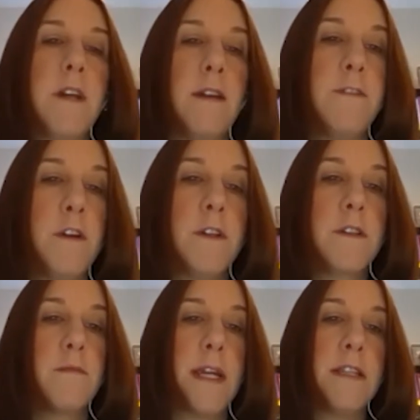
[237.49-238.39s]

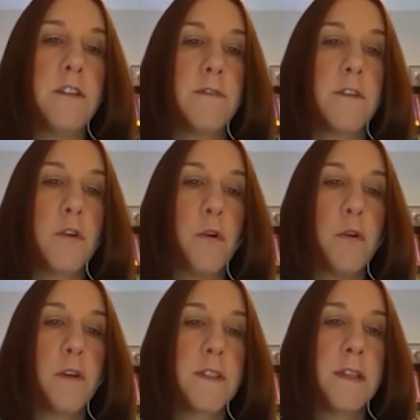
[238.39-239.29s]
diverse range of
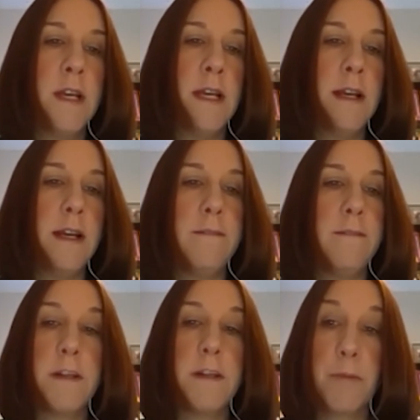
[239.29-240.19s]
talks, very